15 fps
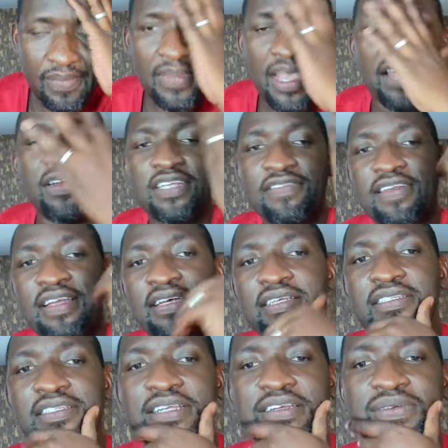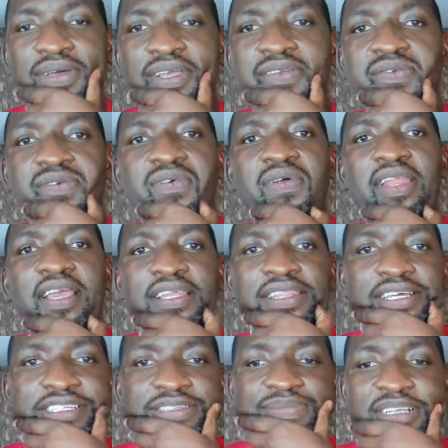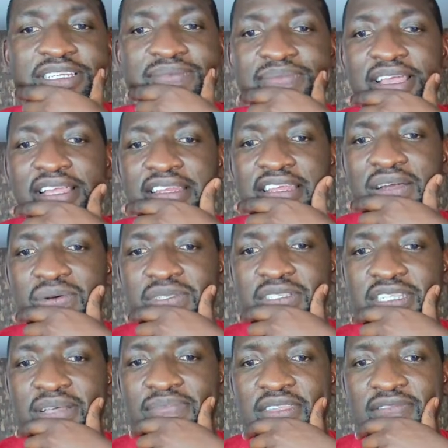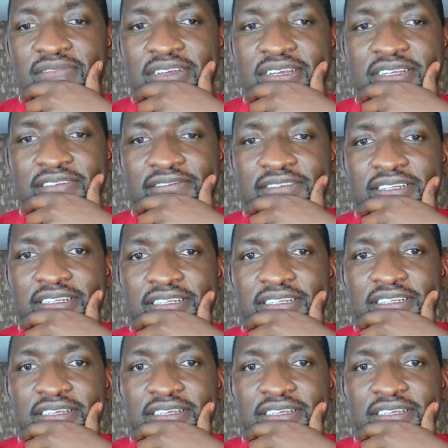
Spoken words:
So that you can understand how it would go like that. But my idea was something very different.